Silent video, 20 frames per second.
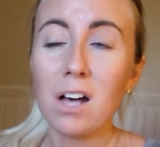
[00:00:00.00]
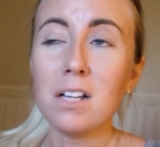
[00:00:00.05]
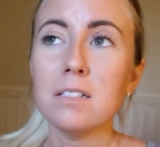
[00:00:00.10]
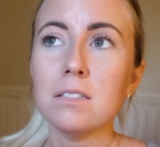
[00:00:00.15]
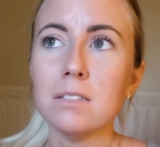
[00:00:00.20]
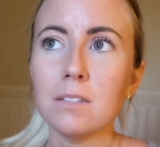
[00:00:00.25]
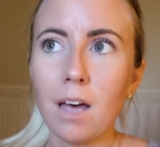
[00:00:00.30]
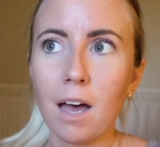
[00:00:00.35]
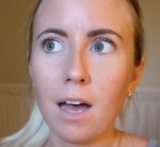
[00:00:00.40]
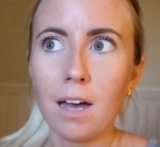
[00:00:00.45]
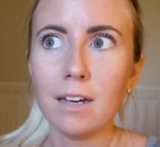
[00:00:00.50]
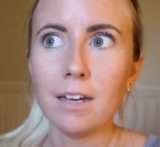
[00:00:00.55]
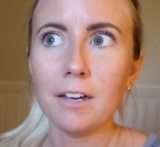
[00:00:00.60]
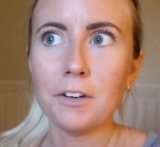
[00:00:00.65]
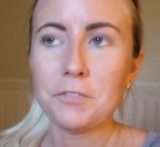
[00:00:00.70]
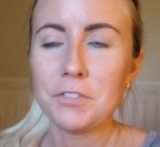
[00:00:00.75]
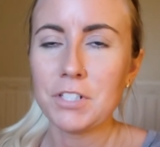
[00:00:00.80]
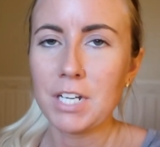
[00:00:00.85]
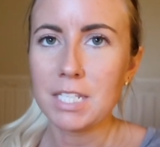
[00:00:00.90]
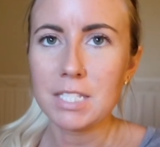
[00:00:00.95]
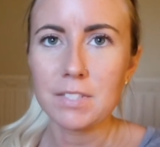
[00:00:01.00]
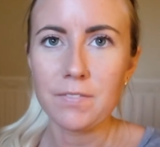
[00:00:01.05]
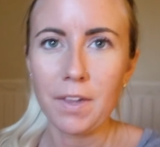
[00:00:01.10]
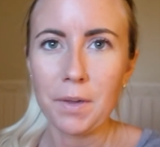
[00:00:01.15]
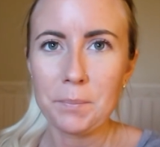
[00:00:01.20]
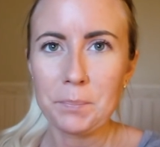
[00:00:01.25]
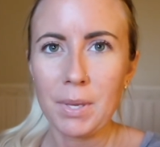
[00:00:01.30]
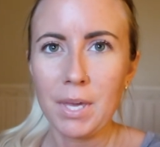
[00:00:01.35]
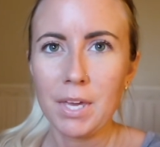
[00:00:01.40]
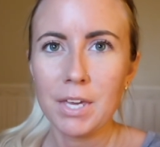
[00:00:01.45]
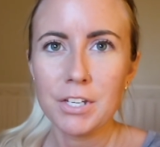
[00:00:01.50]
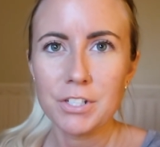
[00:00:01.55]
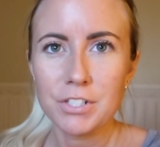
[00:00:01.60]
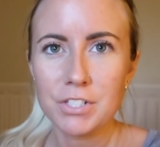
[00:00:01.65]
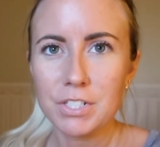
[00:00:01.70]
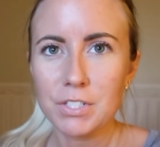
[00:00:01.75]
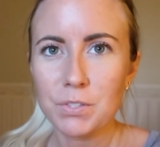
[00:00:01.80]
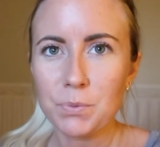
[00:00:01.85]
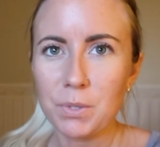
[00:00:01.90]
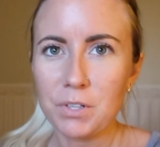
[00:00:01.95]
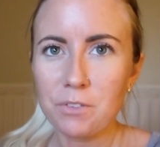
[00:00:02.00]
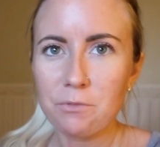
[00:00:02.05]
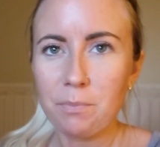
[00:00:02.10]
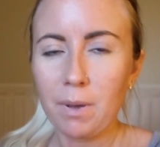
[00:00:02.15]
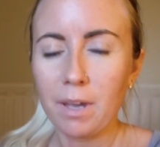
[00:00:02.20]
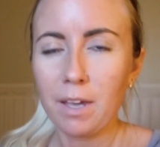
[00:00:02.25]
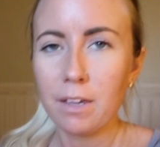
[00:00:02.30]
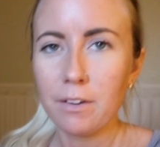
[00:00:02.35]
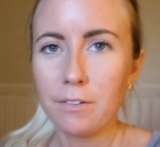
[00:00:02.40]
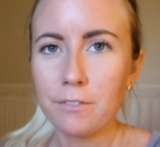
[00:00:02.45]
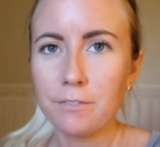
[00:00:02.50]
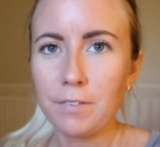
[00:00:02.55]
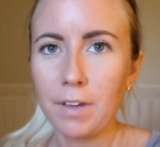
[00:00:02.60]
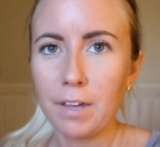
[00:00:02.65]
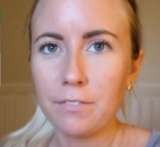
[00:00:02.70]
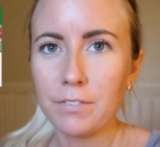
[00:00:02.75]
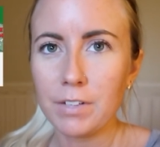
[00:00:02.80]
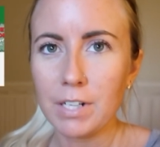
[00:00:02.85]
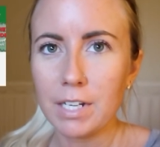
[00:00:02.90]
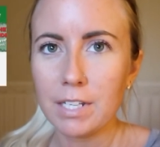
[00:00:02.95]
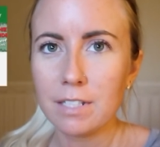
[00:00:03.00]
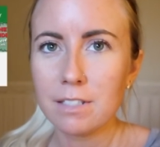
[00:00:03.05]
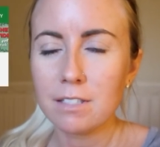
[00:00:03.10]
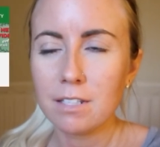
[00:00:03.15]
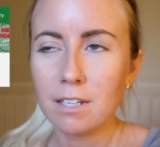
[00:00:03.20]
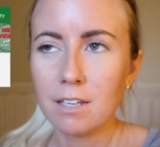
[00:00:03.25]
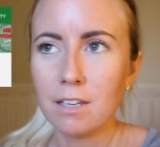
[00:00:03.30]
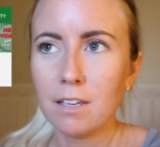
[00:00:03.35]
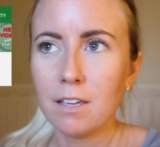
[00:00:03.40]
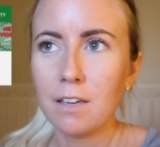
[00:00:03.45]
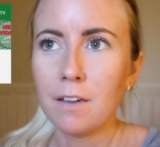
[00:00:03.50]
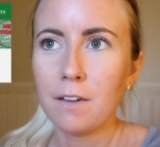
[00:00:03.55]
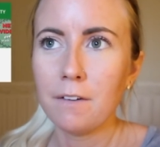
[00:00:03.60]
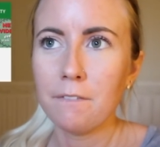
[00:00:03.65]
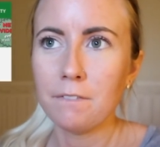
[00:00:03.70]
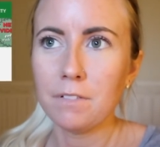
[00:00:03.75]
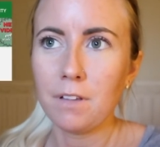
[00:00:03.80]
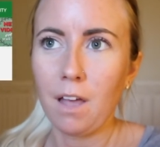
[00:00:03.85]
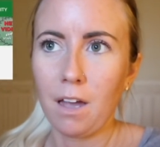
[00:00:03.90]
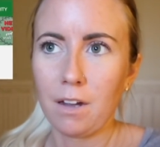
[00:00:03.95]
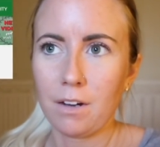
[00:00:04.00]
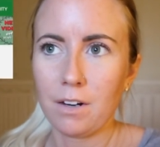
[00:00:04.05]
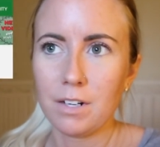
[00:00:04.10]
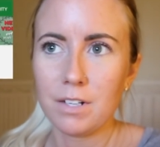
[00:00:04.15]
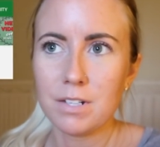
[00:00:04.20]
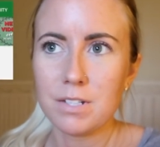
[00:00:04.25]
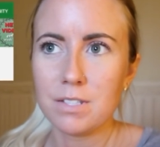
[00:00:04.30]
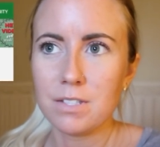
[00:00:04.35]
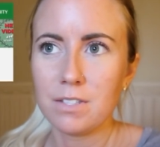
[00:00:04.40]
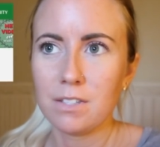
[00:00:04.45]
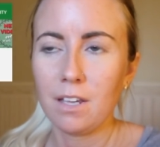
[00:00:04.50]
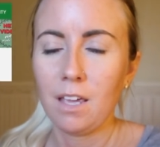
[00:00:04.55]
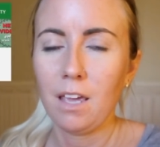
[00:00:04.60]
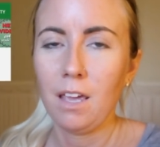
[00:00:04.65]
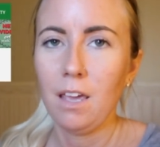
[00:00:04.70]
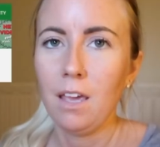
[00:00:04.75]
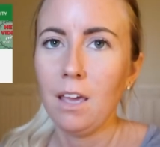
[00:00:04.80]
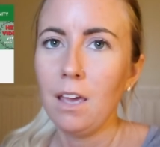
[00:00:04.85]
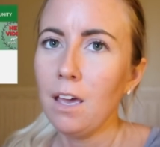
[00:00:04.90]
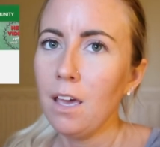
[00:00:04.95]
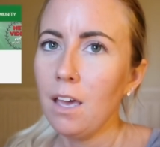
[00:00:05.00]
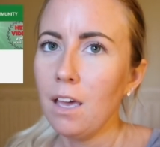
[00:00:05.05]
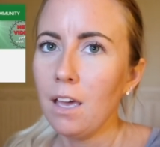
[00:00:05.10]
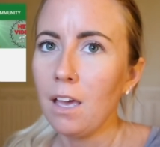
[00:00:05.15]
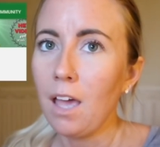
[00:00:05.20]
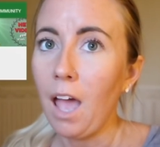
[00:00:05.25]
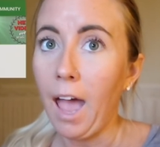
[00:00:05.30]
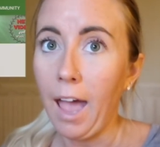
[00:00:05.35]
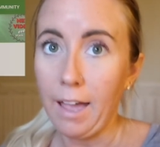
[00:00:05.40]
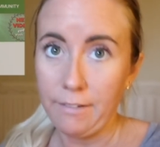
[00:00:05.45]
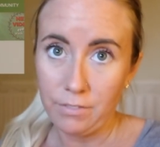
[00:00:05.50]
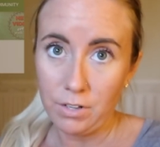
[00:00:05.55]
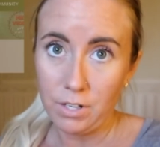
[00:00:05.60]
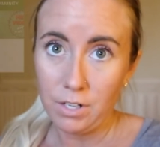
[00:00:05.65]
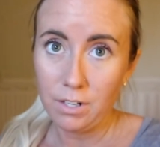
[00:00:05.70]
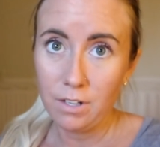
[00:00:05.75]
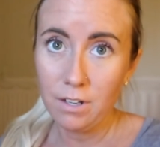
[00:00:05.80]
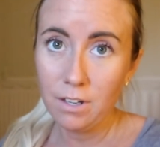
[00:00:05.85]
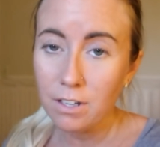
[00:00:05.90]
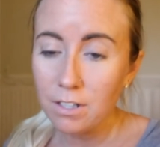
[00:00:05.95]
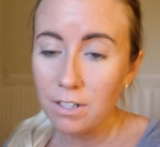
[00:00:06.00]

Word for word: a lot of JesssFam. She's one of my favorite vloggers ever.